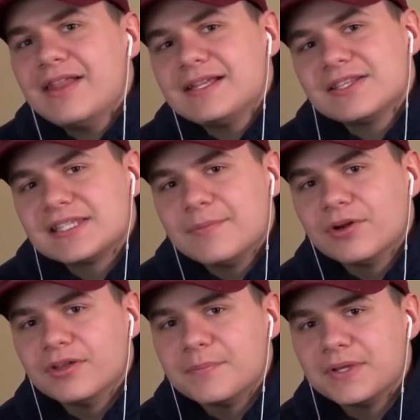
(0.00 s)
I like the
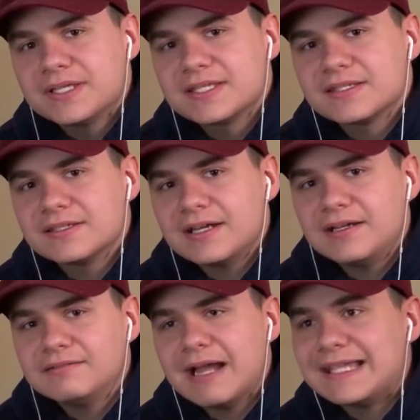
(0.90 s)
Summer Olympics,
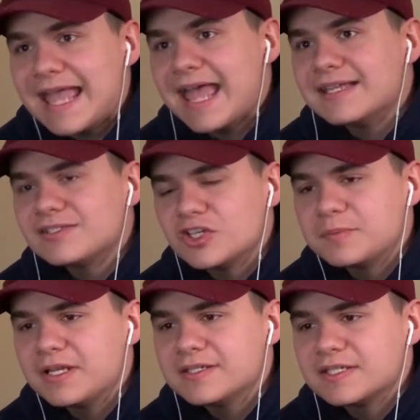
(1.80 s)
I guess,
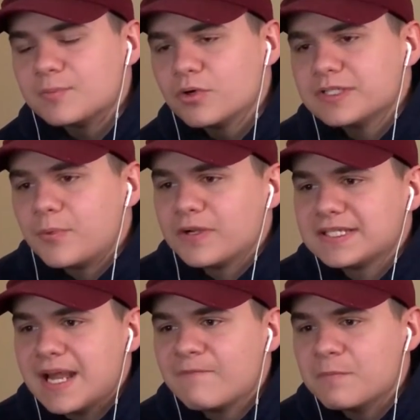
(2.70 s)
just because it's more
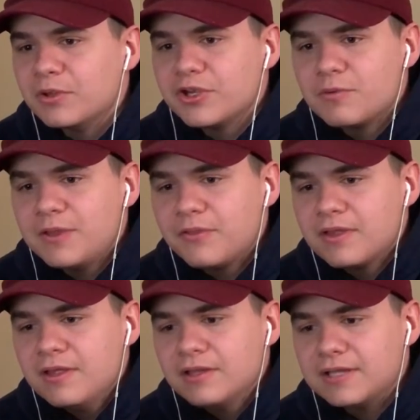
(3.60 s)
sports that I'm familiar
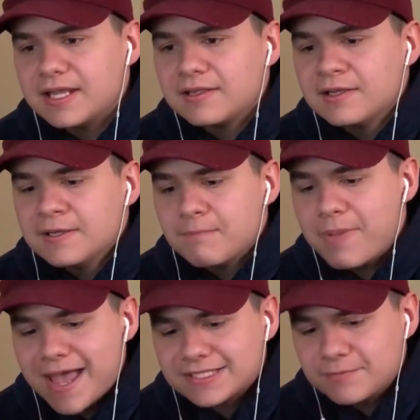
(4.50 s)
with, like
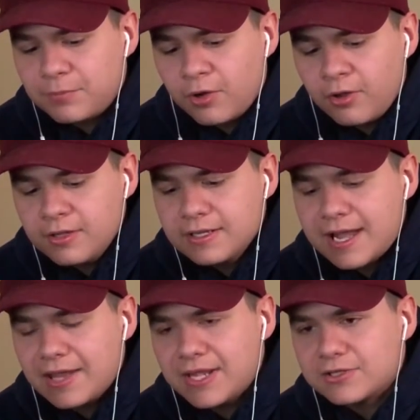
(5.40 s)
basketball.
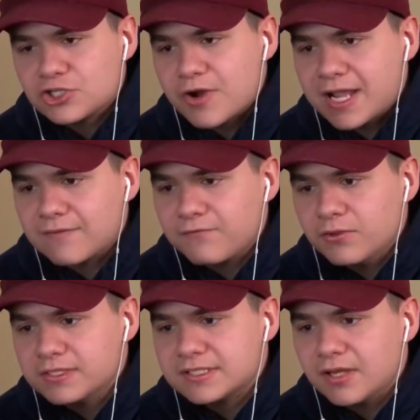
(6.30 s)
I like the track and
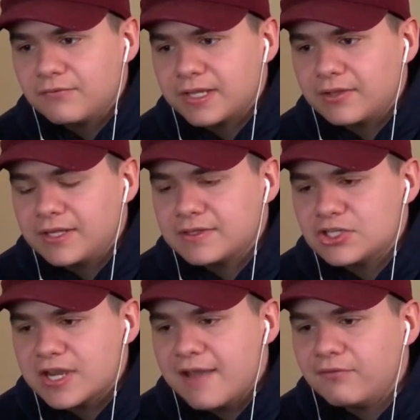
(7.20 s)
field stuff, like I like
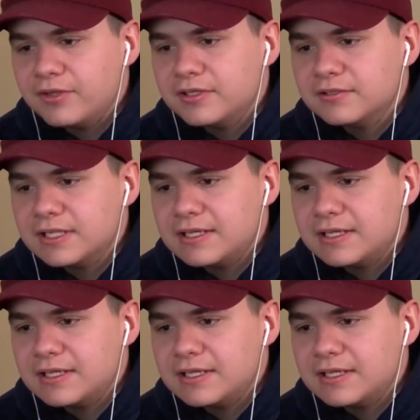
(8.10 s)
the javelin